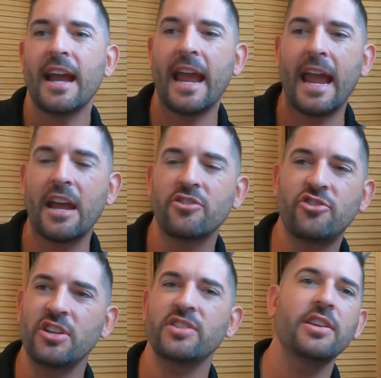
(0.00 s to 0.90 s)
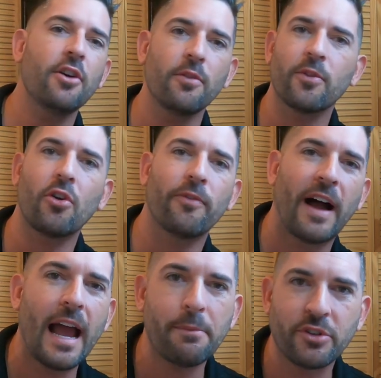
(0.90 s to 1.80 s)
And just the overall
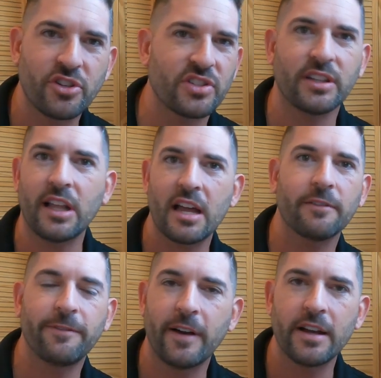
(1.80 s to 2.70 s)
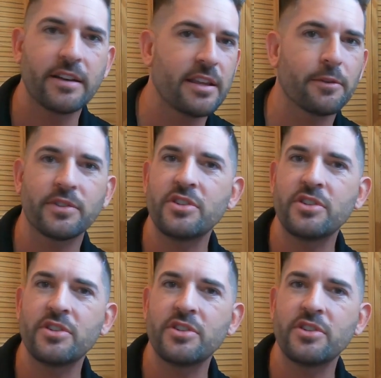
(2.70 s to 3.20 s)
vibe was just a lot of fun. There was